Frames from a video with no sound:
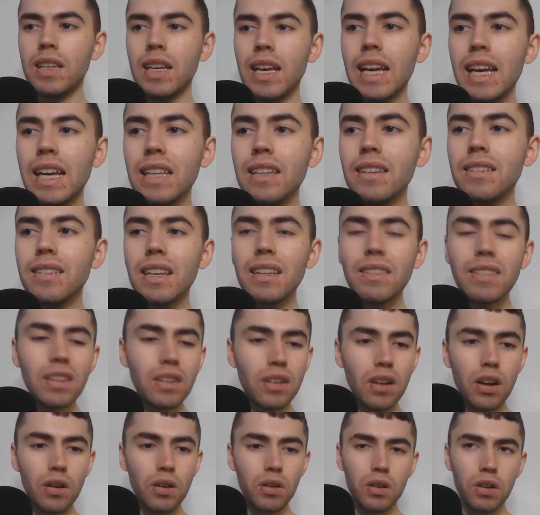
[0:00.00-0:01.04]
And the same
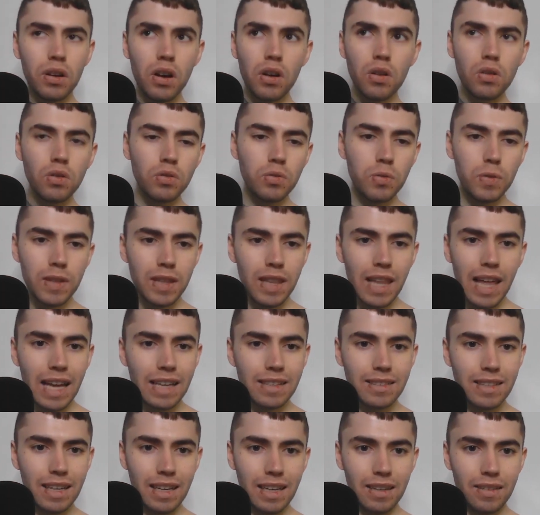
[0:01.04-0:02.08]
thing goes with
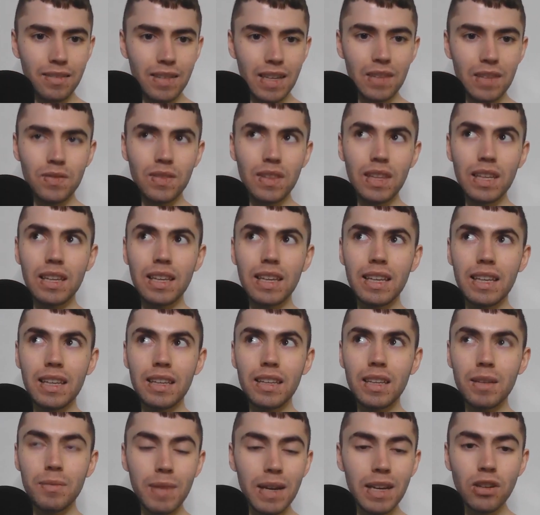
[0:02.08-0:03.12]
last night. If the
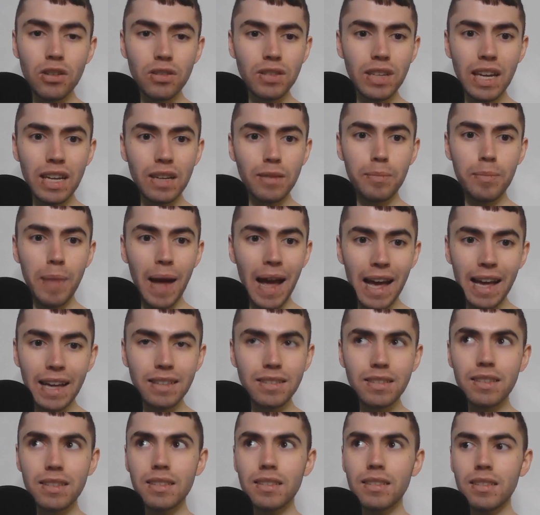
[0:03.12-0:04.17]
Commanders had
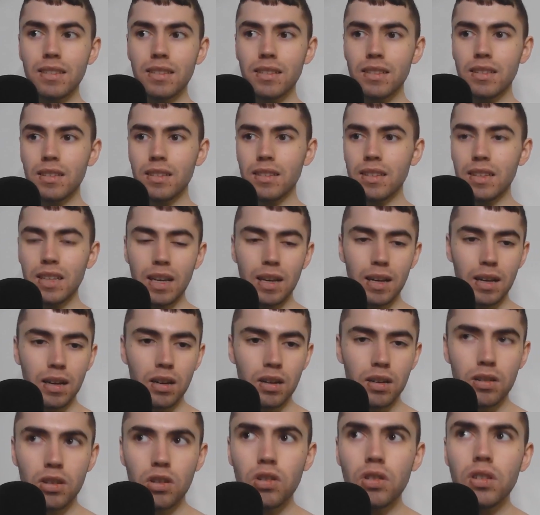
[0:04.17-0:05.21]

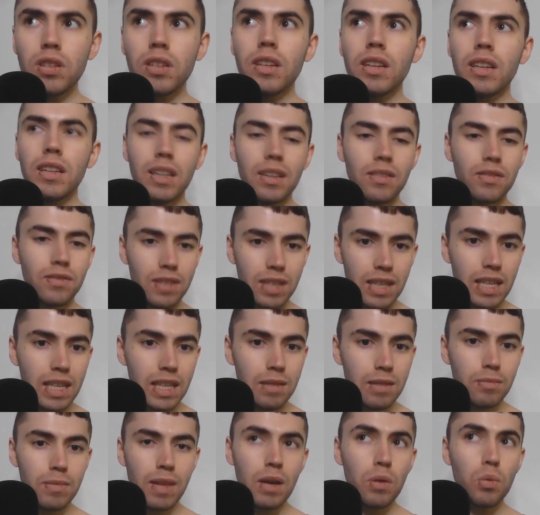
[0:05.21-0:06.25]
a good enough
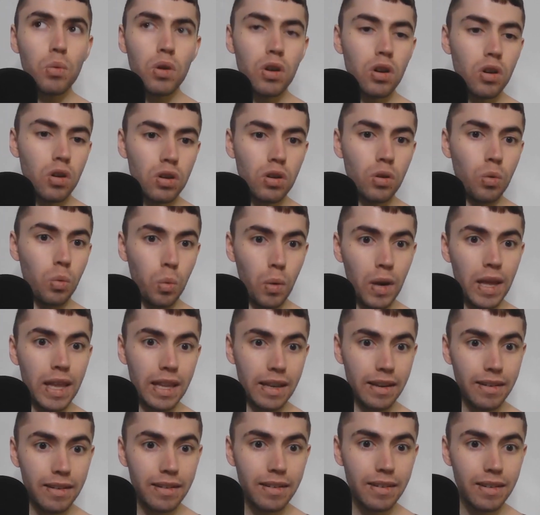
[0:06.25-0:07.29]
team, they were going to
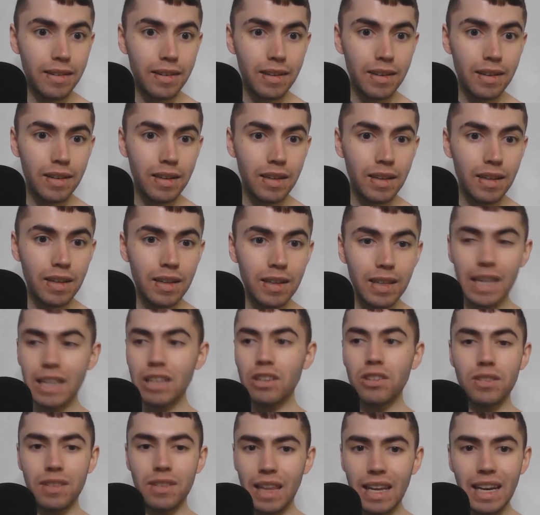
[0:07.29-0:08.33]
win. They
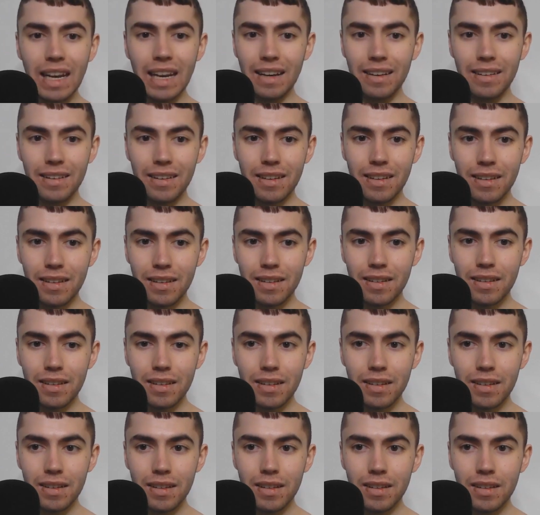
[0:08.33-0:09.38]
just didn't.
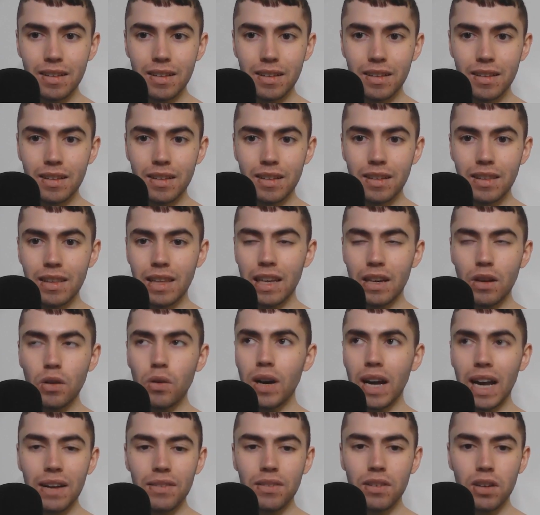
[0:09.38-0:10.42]
They
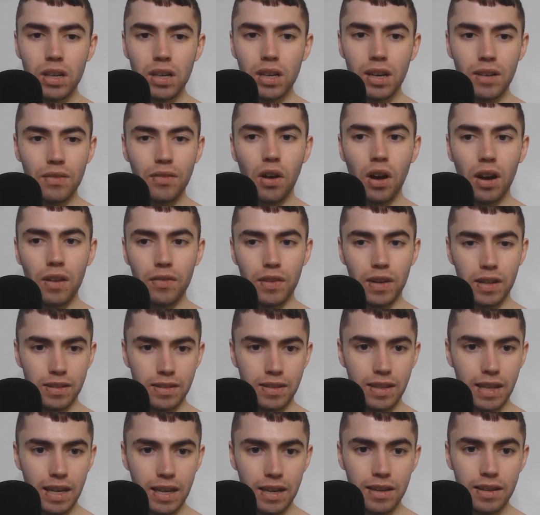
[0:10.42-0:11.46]
don't have a good enough
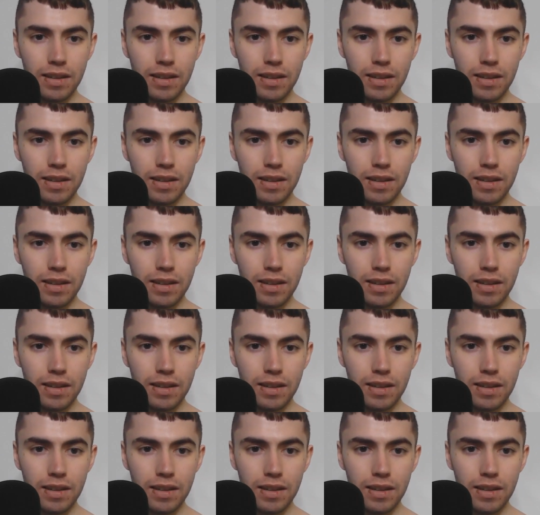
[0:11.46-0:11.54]
offense yet.